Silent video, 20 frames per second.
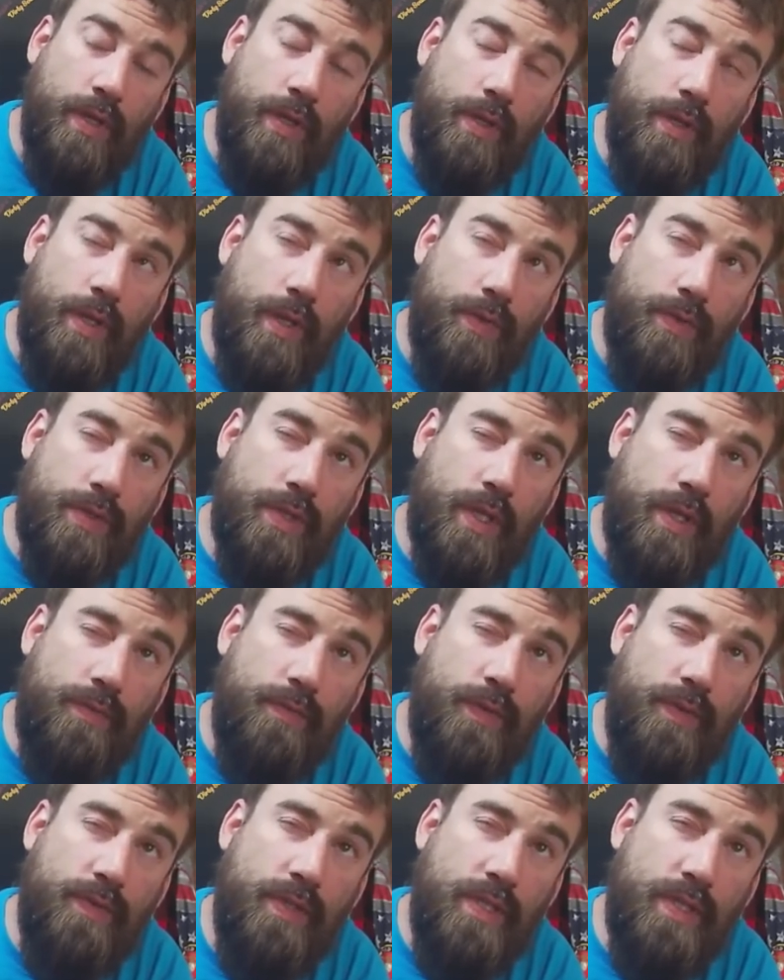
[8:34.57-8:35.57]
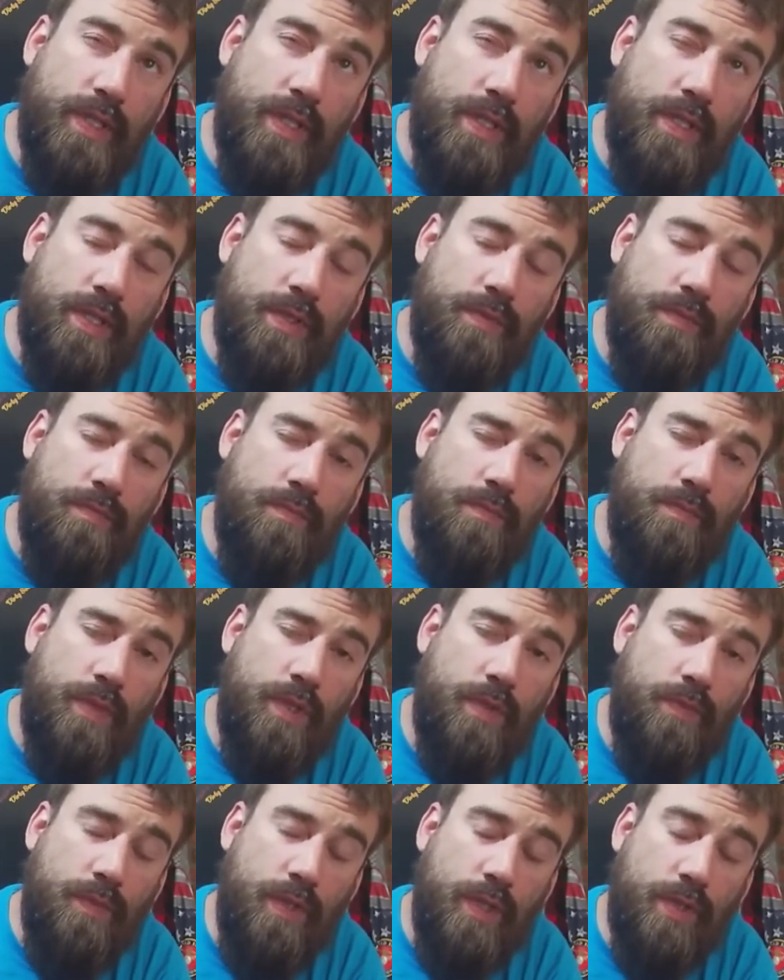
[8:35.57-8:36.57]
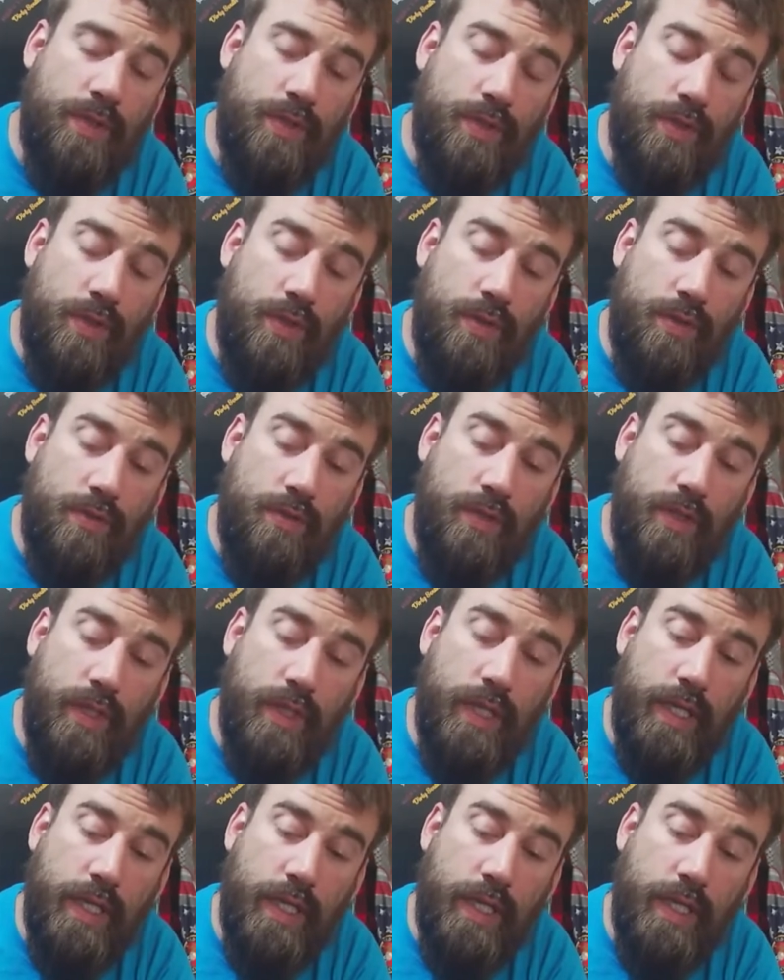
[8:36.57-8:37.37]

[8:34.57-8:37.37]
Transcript: I think it was like 56 millimeters long,